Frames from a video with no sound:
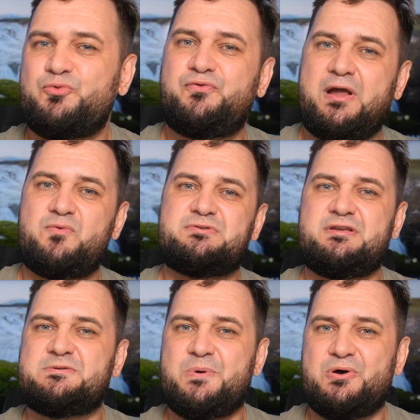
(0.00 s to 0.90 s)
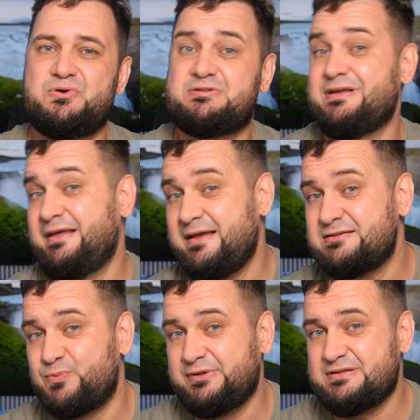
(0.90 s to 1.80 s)
frequency response,
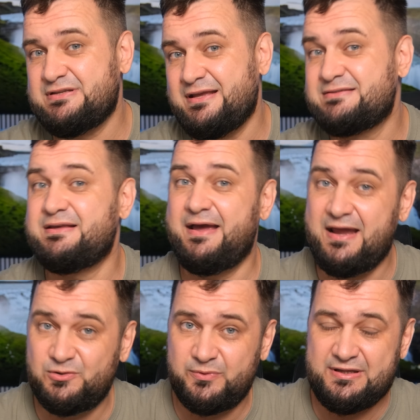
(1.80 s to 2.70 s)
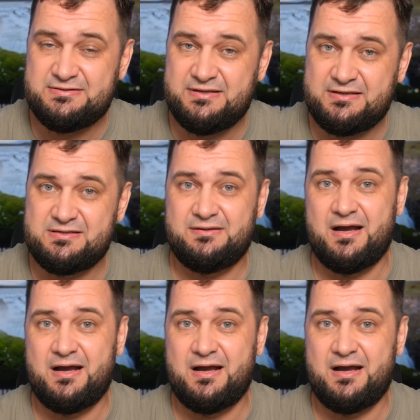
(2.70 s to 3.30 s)
X26, A26 and